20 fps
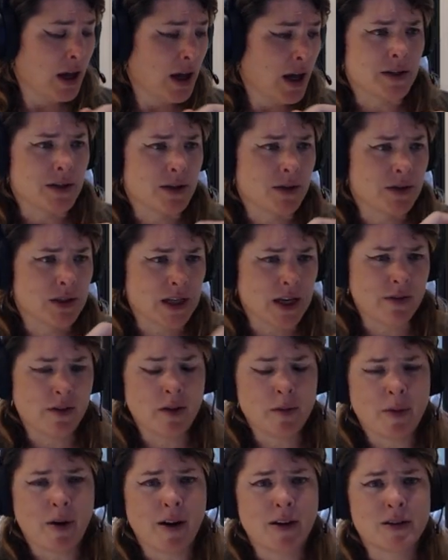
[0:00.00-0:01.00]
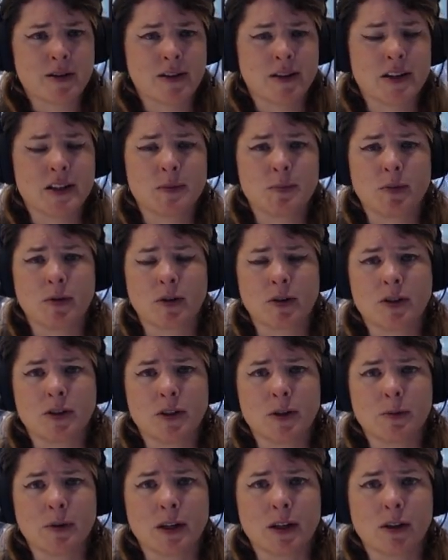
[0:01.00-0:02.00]
So several parts of this book
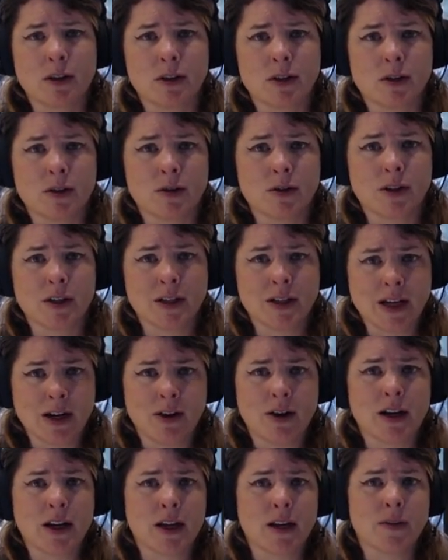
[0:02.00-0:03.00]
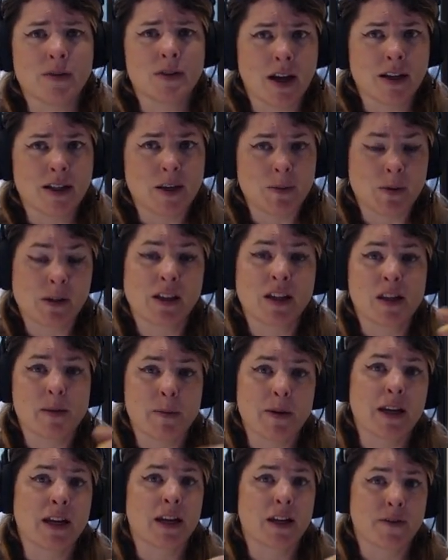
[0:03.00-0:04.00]
do include narratives, typically at the
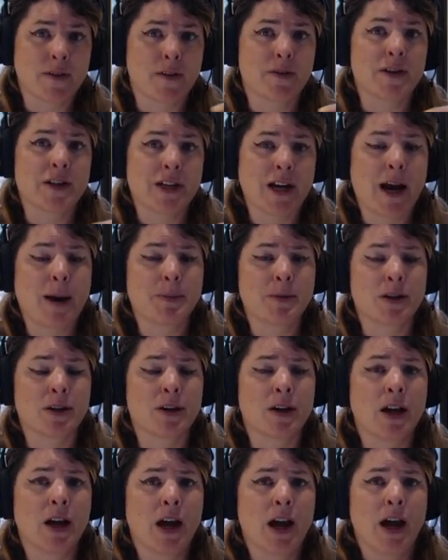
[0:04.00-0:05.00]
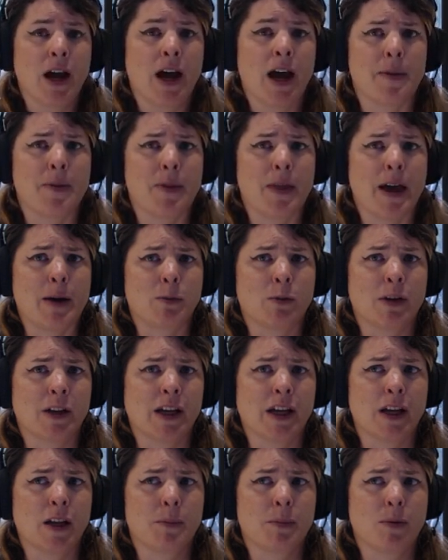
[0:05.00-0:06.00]
beginning of every chapter, that will
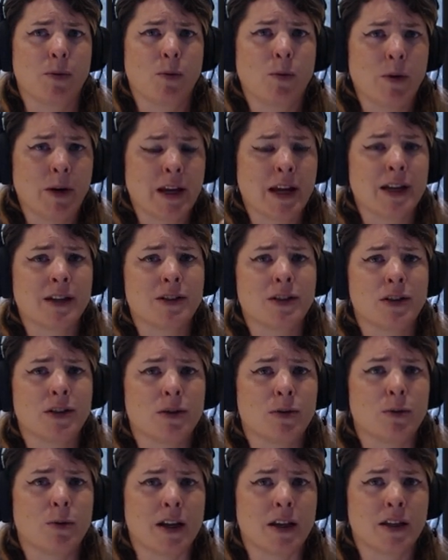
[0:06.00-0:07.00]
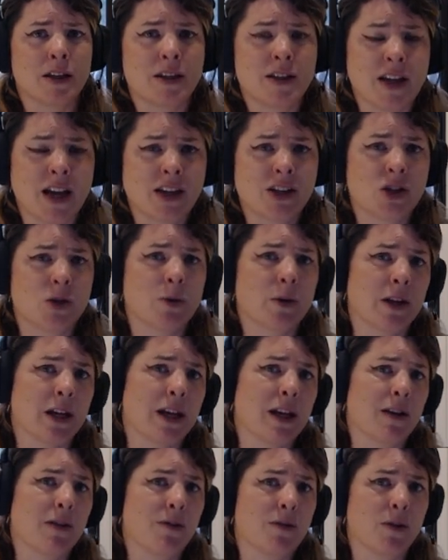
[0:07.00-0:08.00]
help orient you
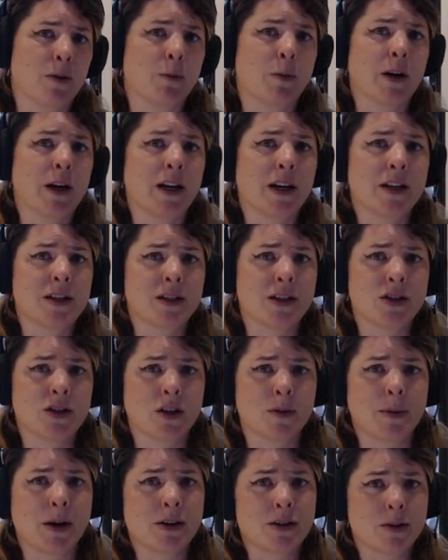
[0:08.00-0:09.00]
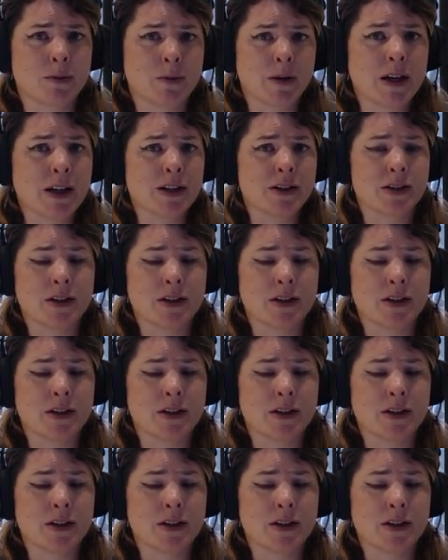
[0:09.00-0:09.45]
contextually for what it is that you're about to read.